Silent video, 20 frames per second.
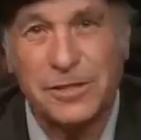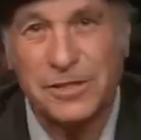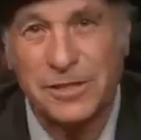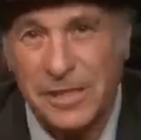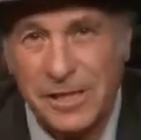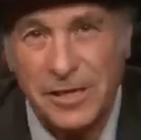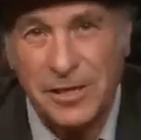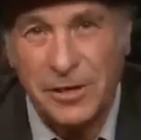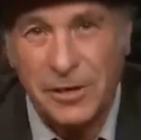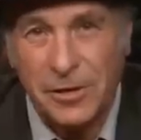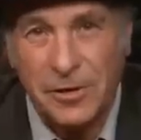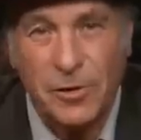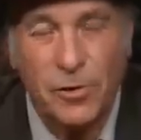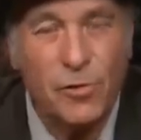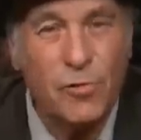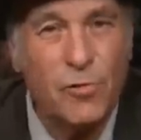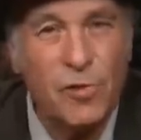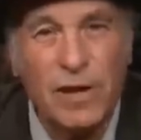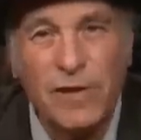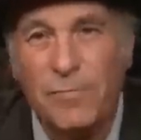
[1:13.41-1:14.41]
Singer,
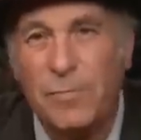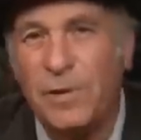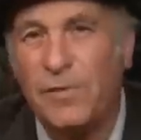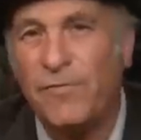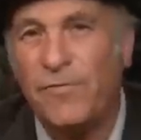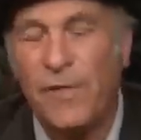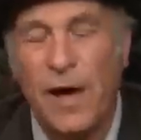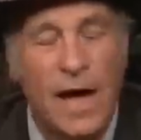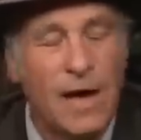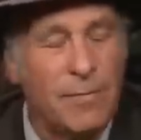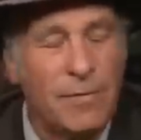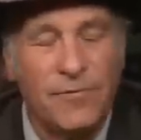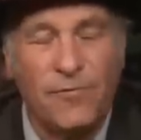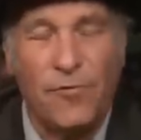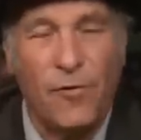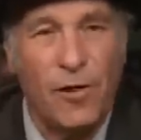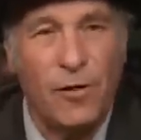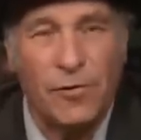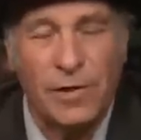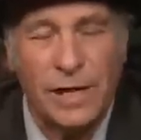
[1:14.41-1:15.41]
who we've been I've been
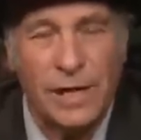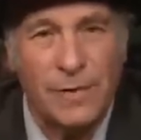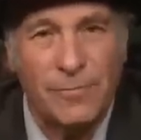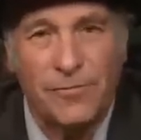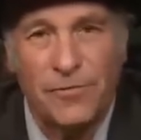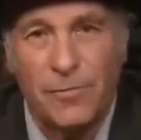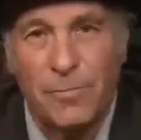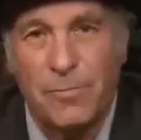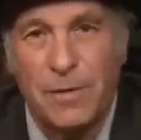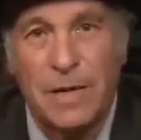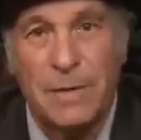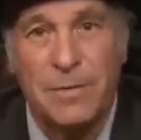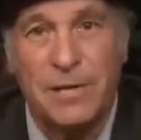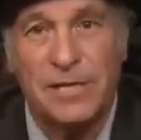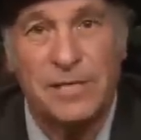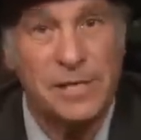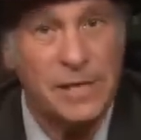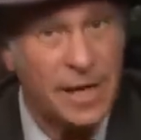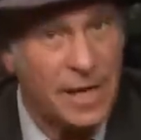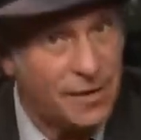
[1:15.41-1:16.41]
following him for
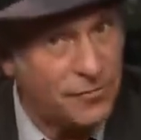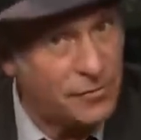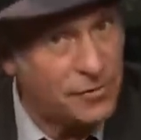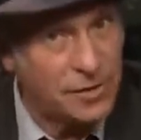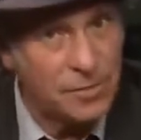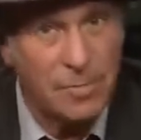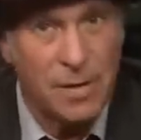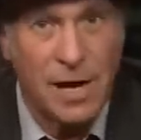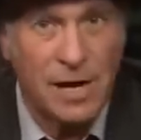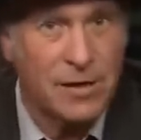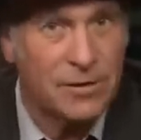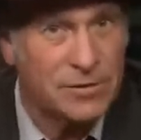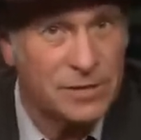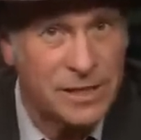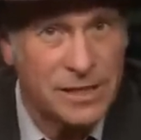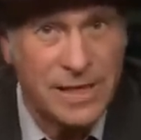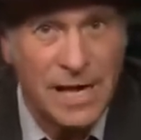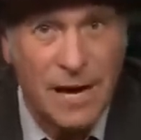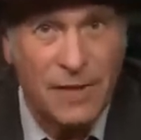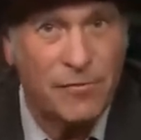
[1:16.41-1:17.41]
BBC and for
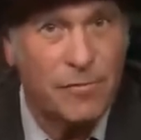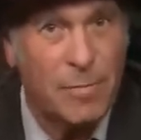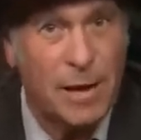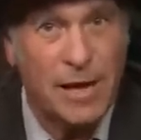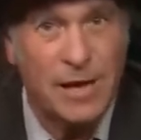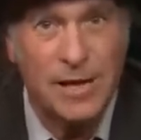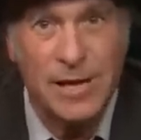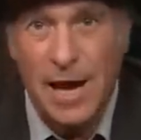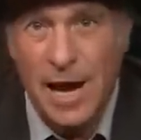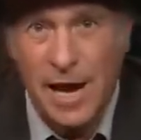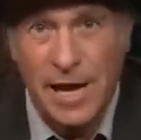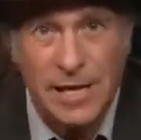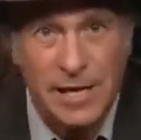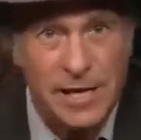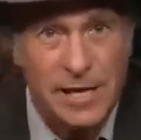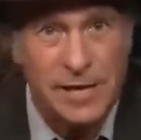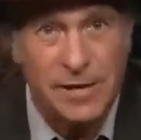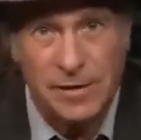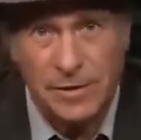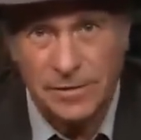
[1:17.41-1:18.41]
Democracy Now for about 9
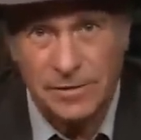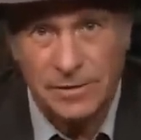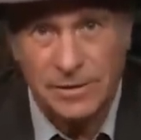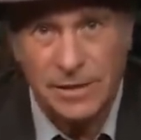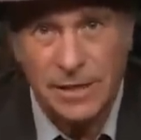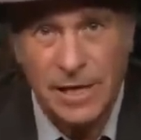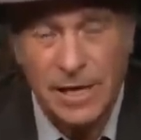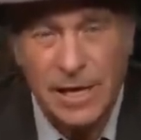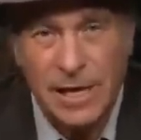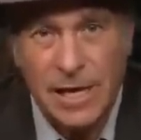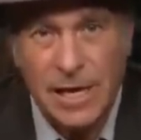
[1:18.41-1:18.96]
years.